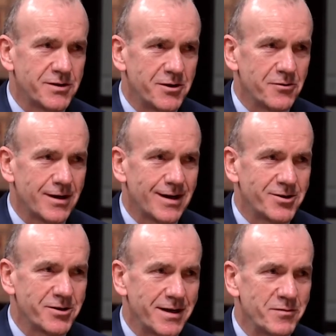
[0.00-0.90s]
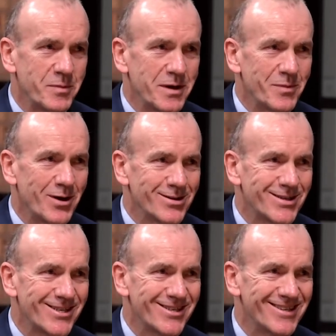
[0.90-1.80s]
to know that I could never be a
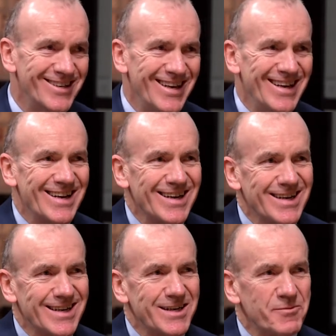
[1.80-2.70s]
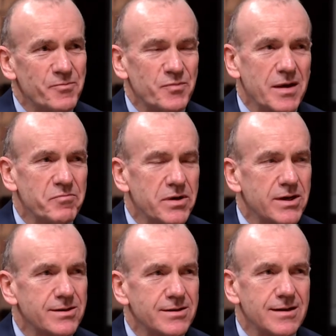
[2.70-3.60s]
politician. Um, but,